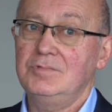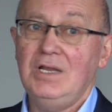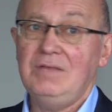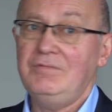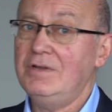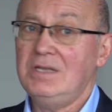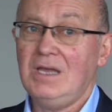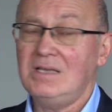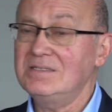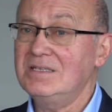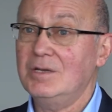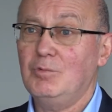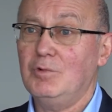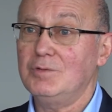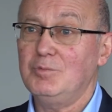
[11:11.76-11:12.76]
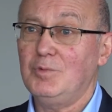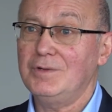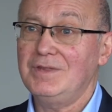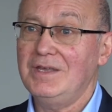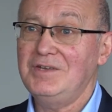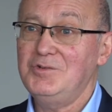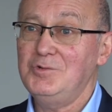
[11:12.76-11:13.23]
really fantastic
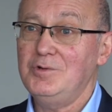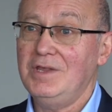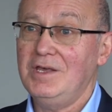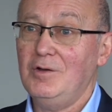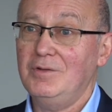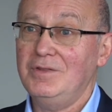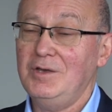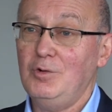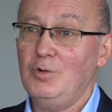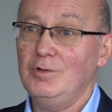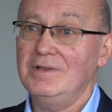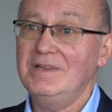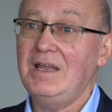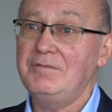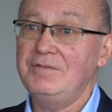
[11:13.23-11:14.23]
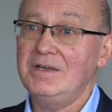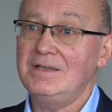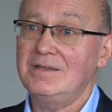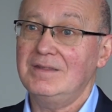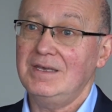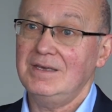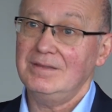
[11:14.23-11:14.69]
what they do. They all love
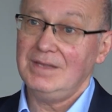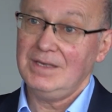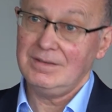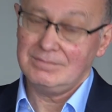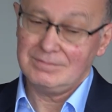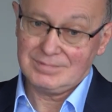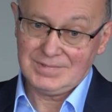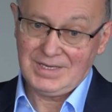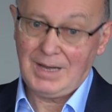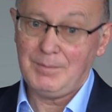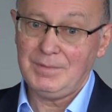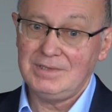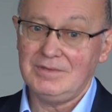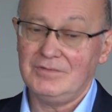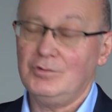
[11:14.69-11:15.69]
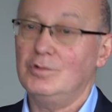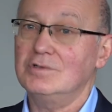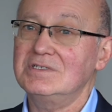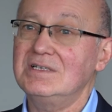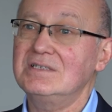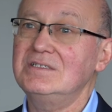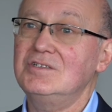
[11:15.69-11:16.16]
it. They come and, of
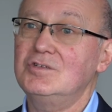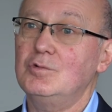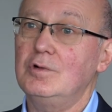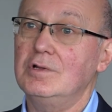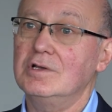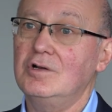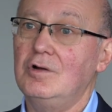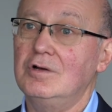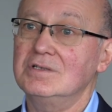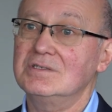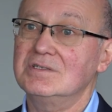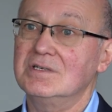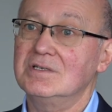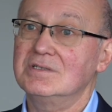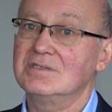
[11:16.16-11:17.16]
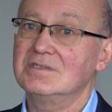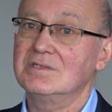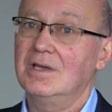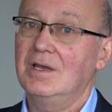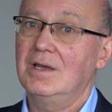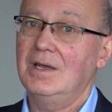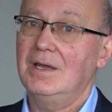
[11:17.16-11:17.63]
course, listen to all the
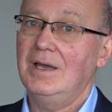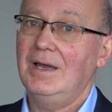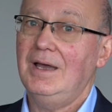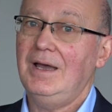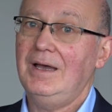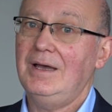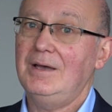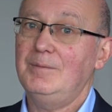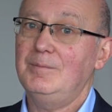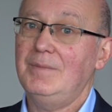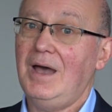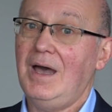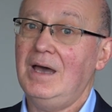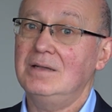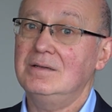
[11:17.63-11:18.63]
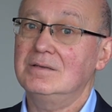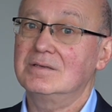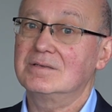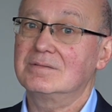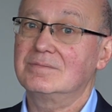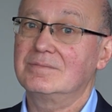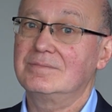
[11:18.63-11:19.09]
concerts.
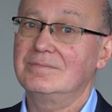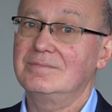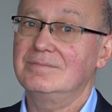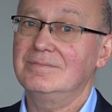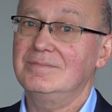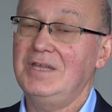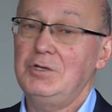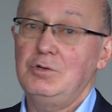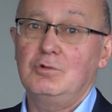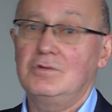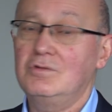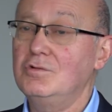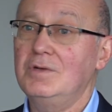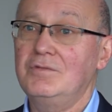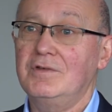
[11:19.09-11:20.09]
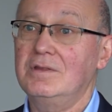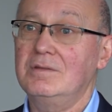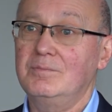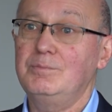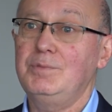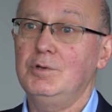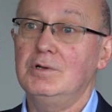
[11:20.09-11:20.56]
And they do it for
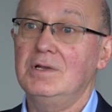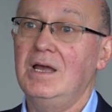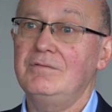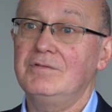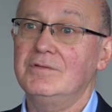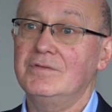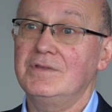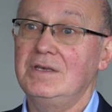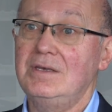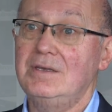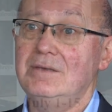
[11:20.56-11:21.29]
the pure love of